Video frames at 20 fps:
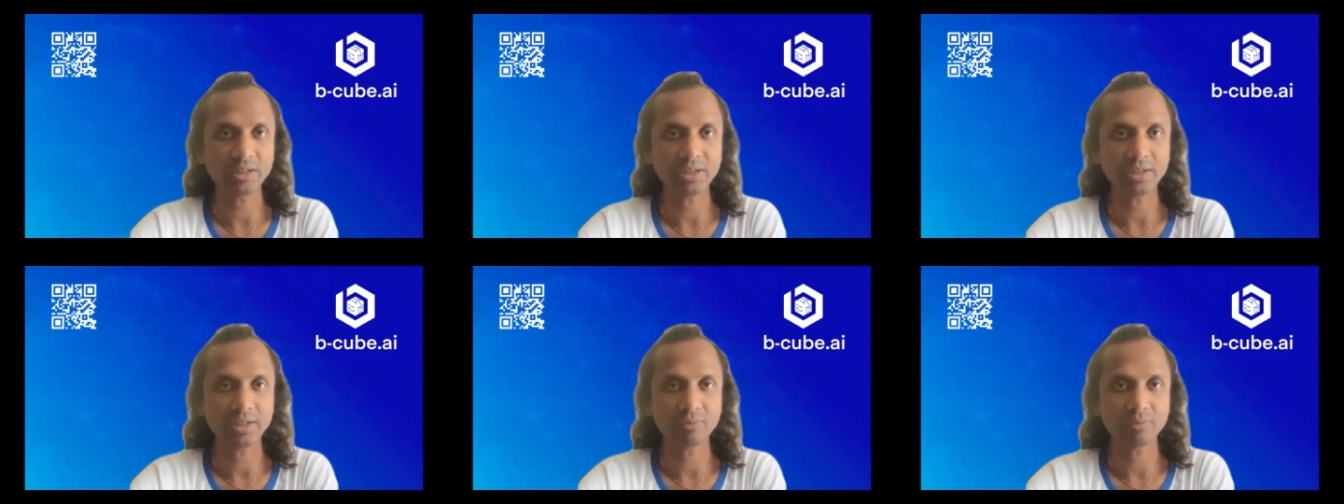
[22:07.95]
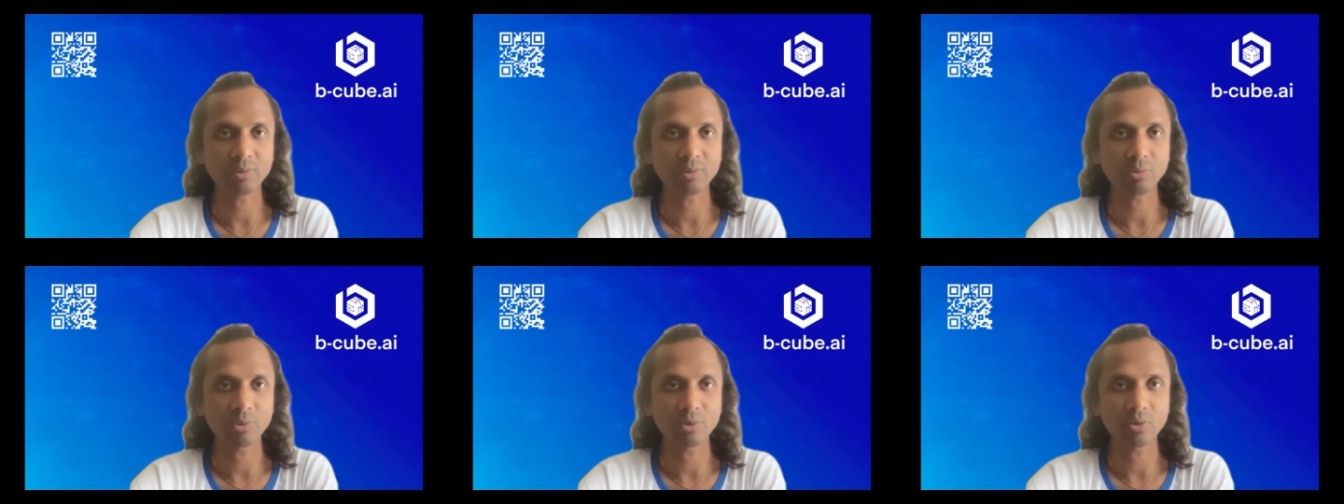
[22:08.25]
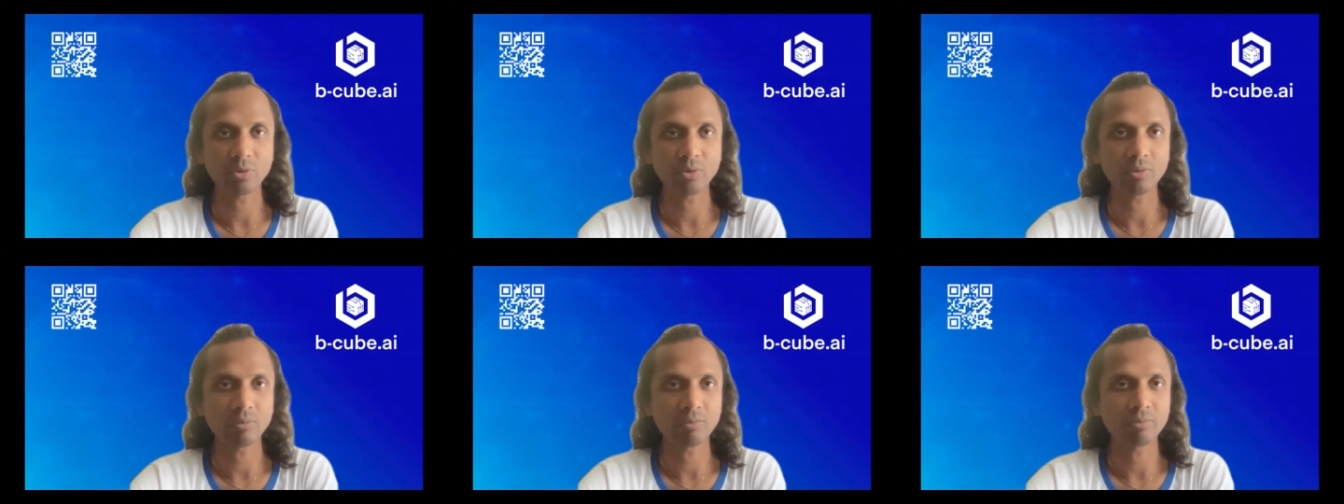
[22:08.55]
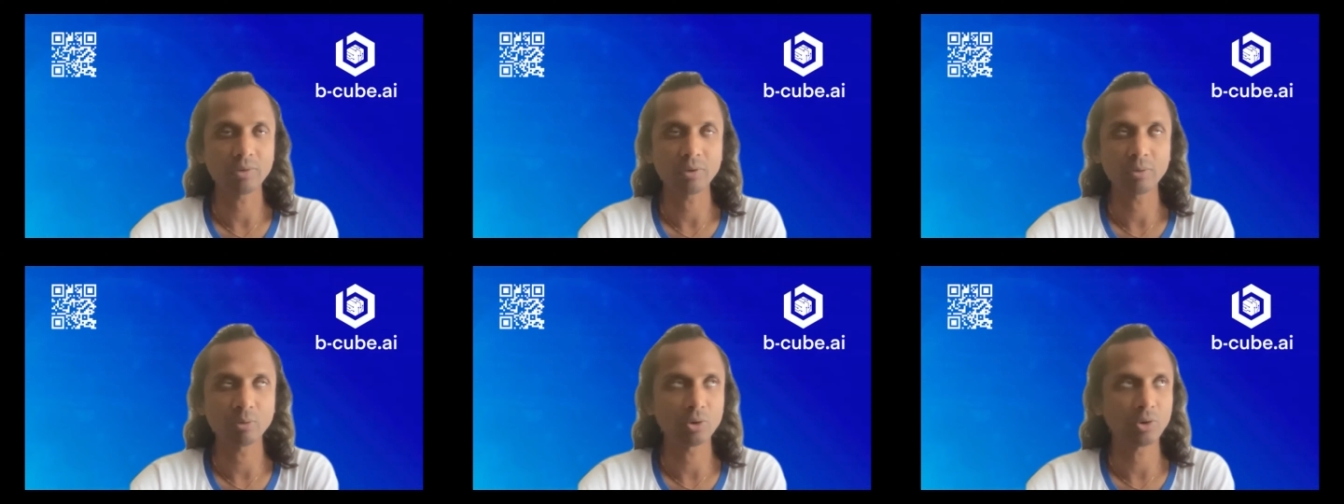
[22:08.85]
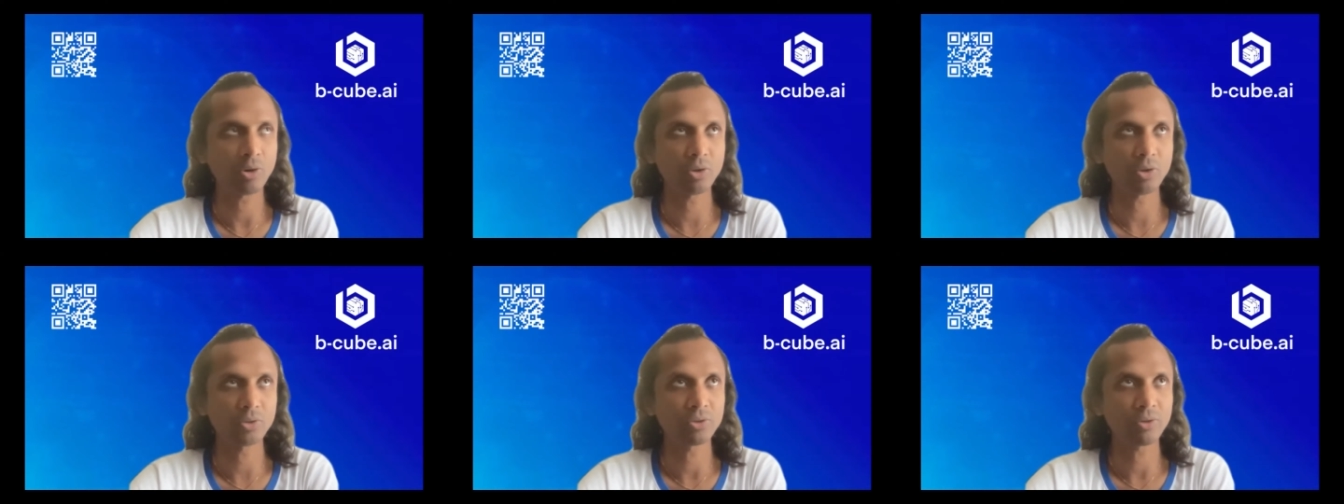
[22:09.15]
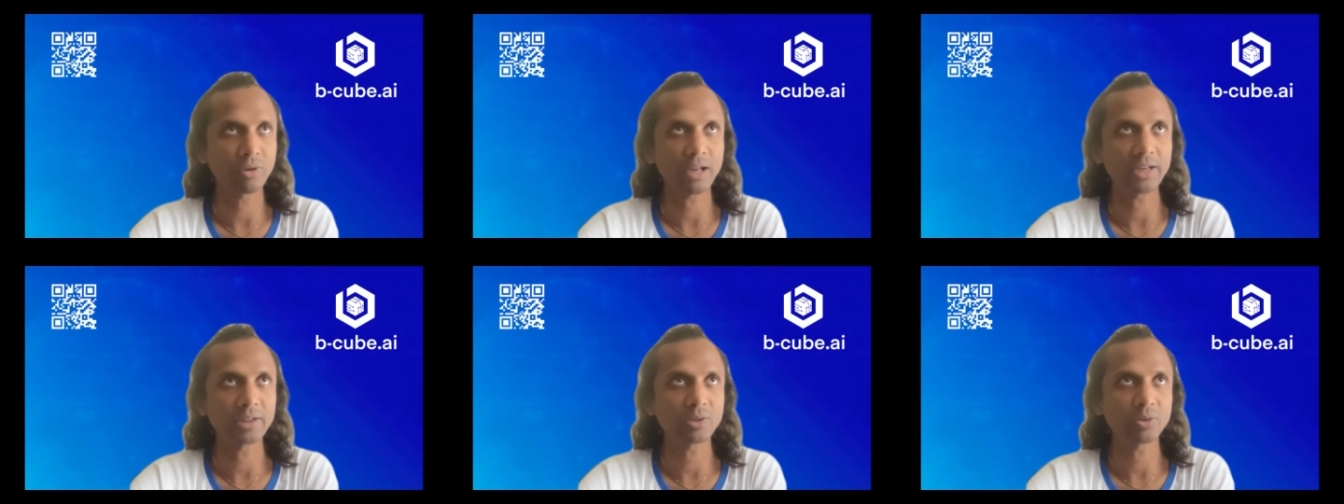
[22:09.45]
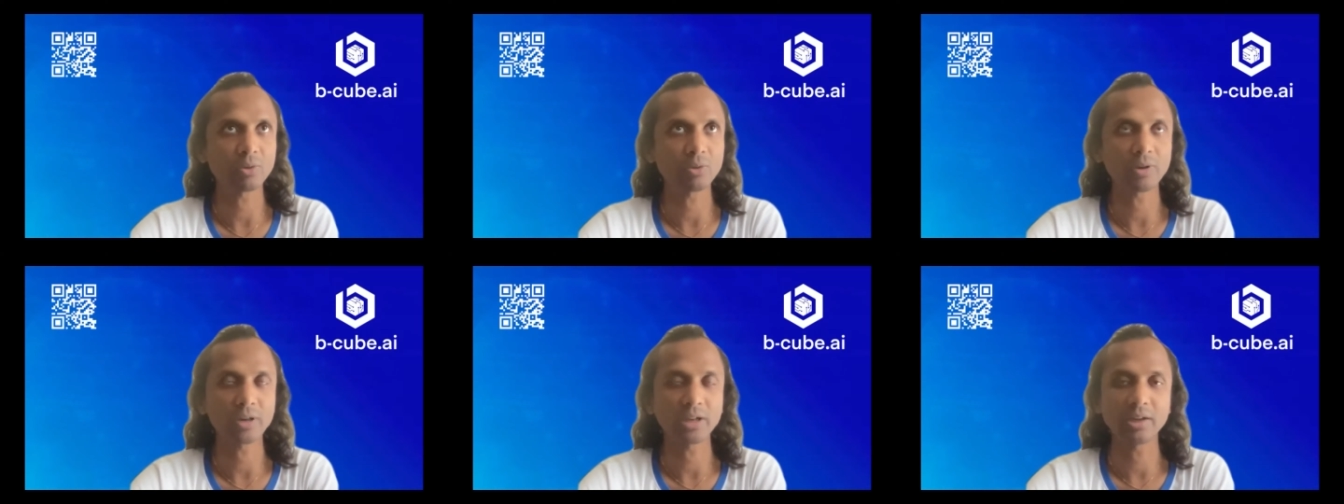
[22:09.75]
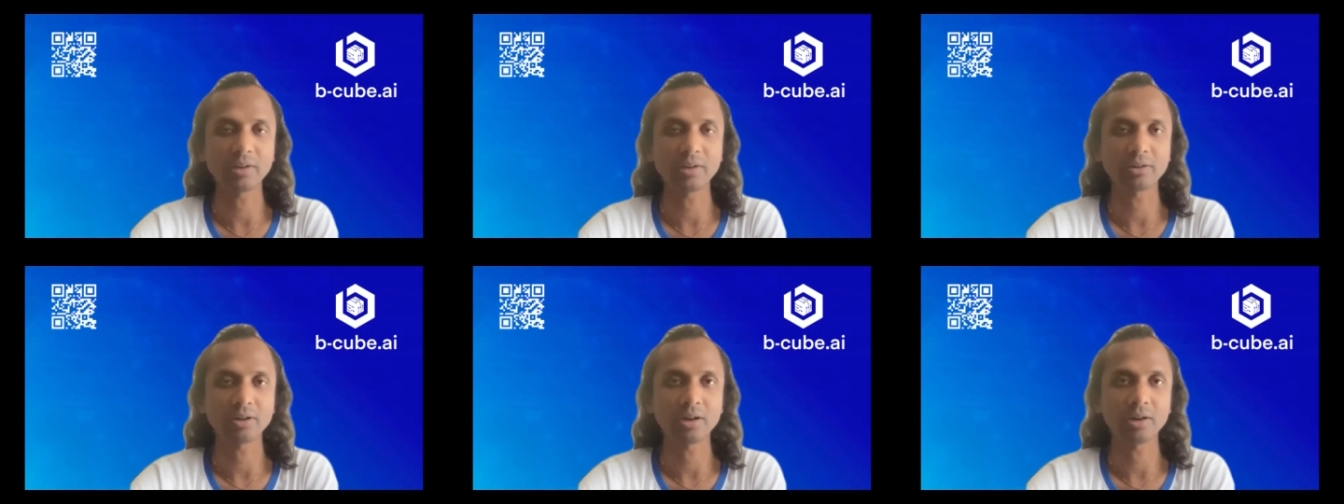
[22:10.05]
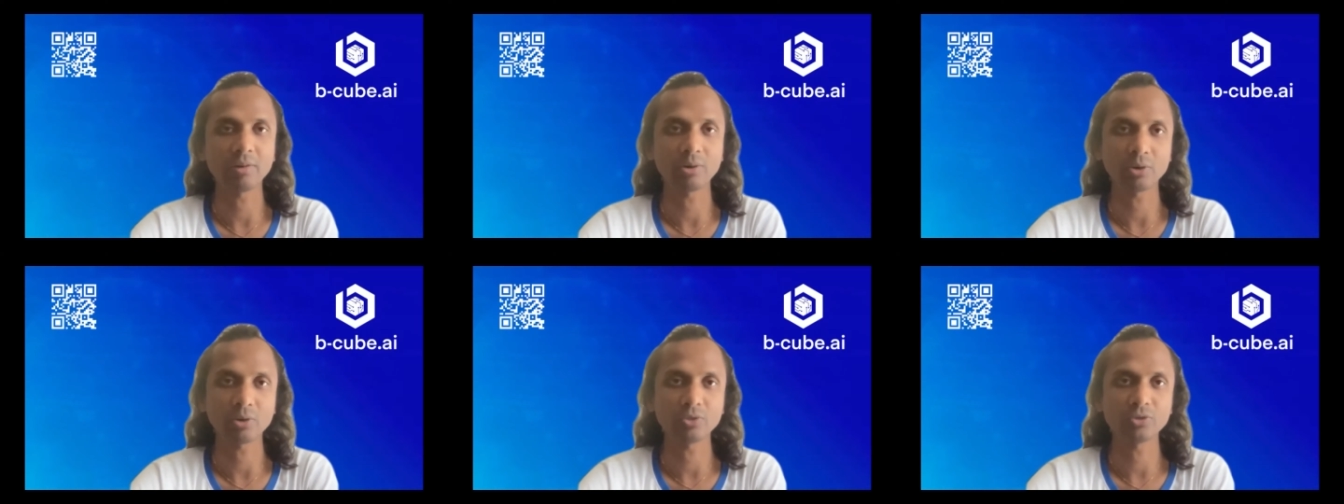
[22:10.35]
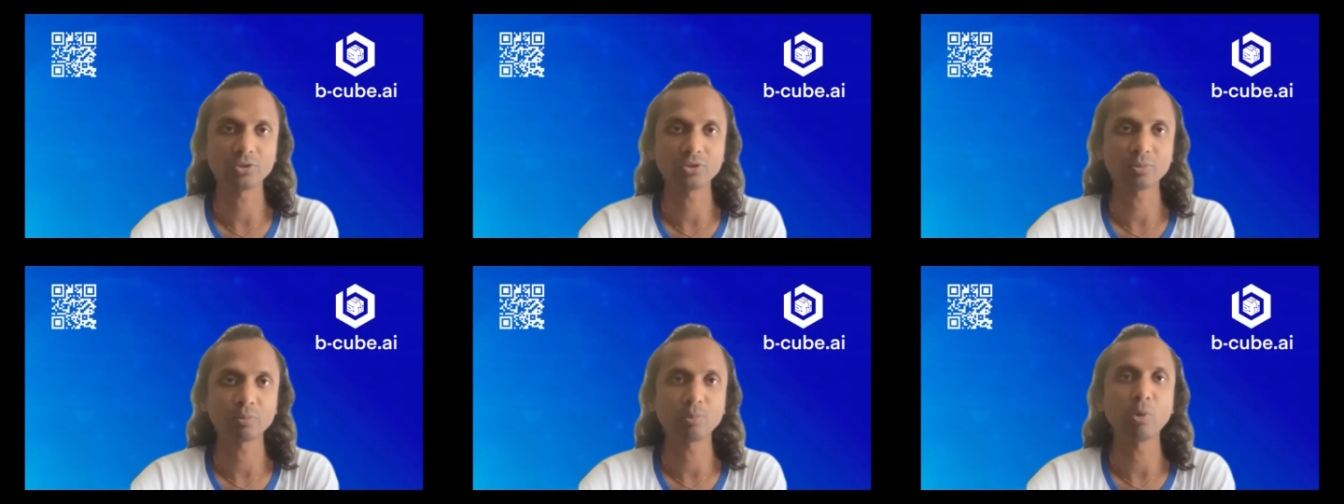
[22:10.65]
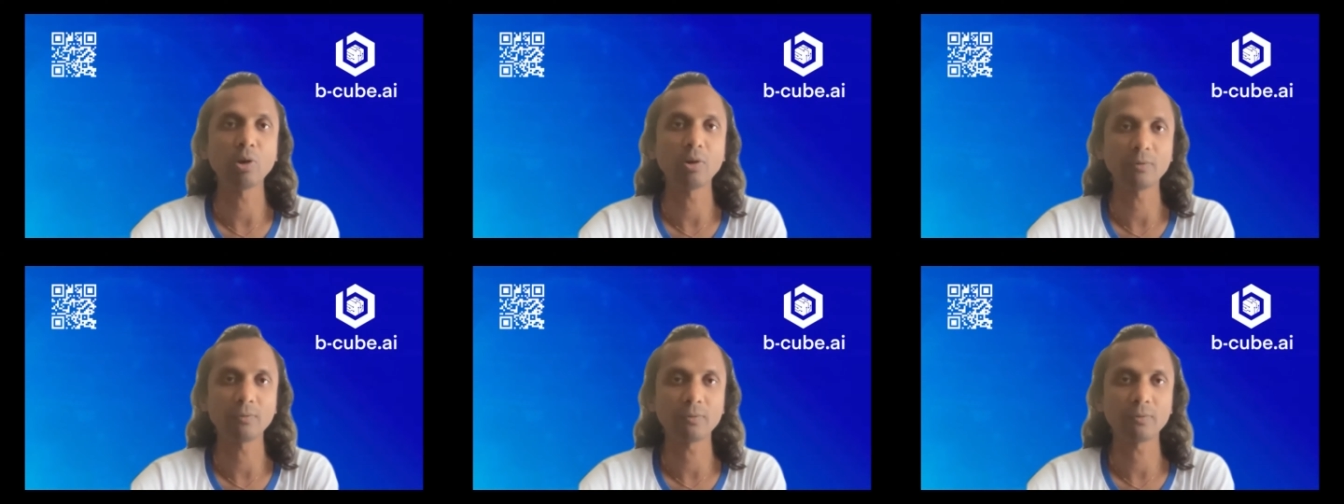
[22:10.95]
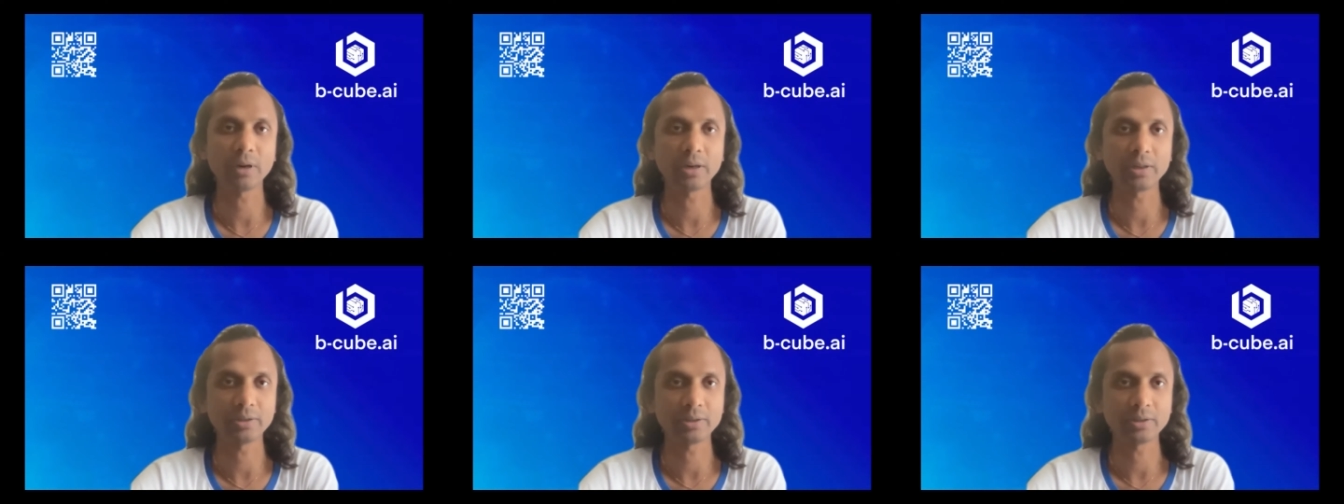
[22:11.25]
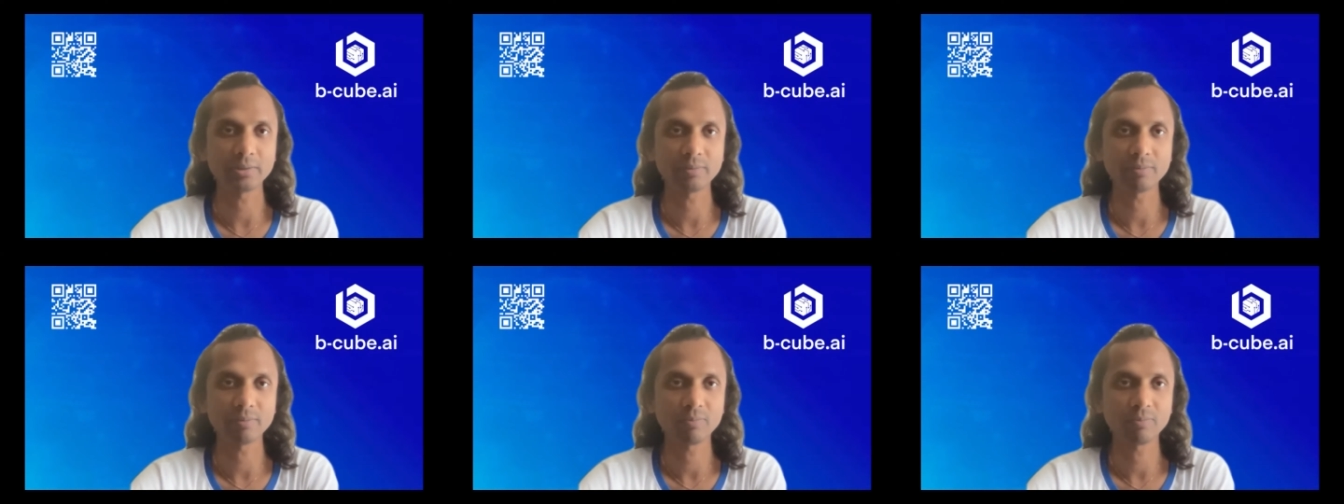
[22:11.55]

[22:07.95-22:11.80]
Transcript: like we would also like to create our own small fund